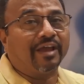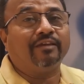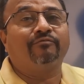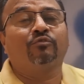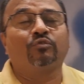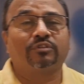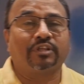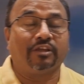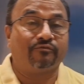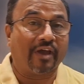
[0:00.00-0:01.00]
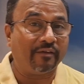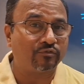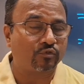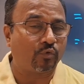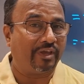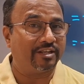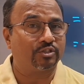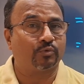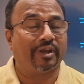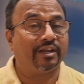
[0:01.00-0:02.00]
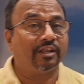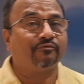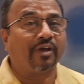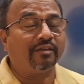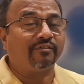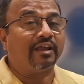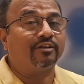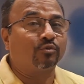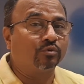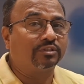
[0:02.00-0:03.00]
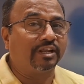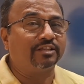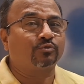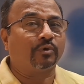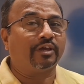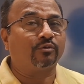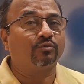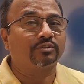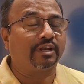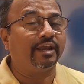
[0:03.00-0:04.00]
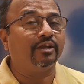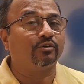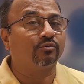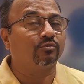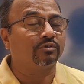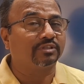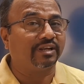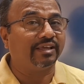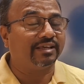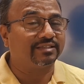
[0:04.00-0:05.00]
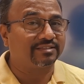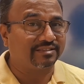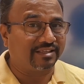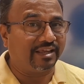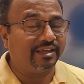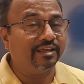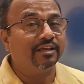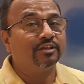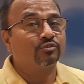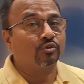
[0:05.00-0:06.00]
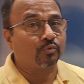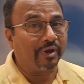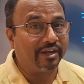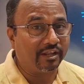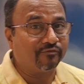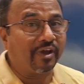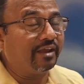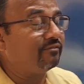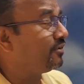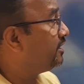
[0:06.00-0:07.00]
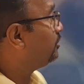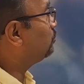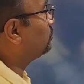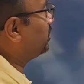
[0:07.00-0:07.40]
5 root 3. 5 square is 25 and root 3 square, root 3 into root 3 is 3. So 25 into